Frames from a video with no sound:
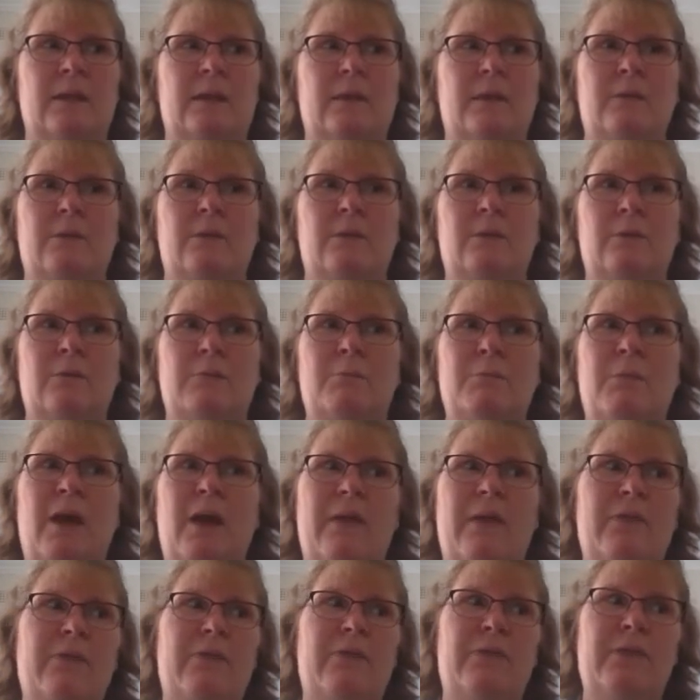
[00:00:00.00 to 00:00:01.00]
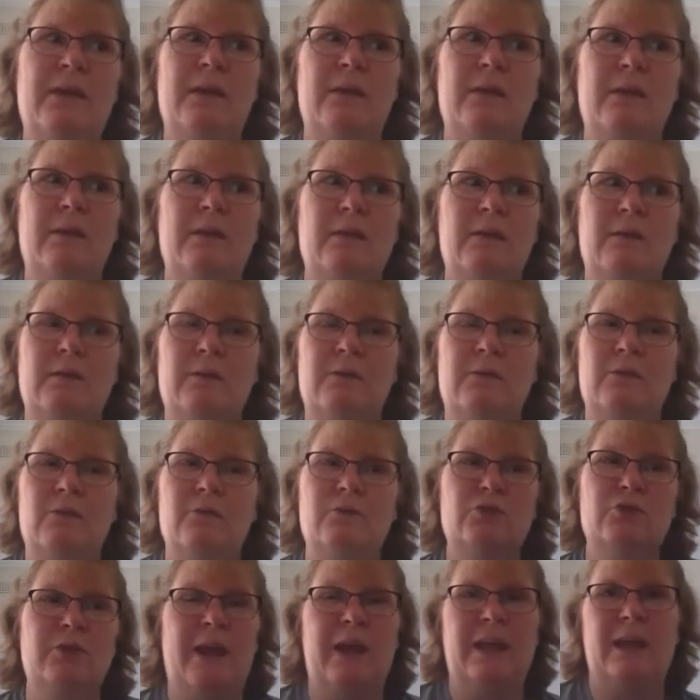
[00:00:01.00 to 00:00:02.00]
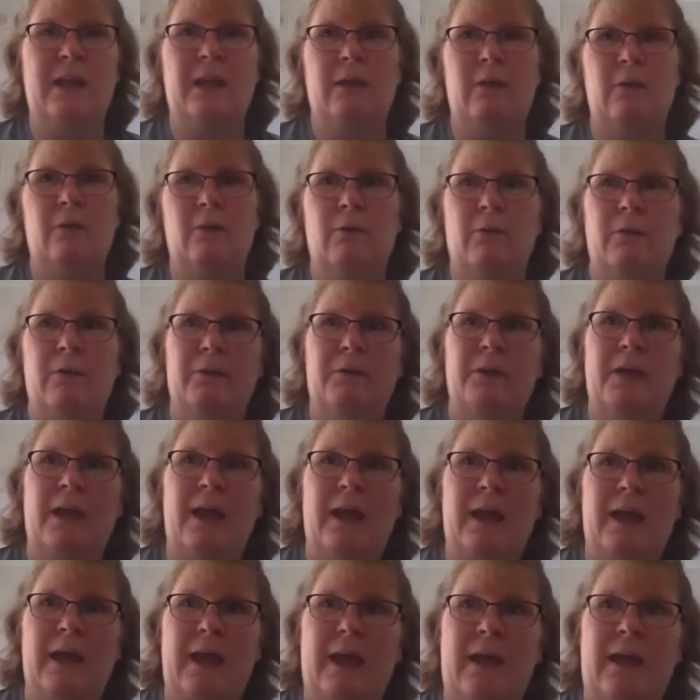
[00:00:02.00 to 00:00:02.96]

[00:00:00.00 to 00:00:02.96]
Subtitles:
you might think you're tracking along okay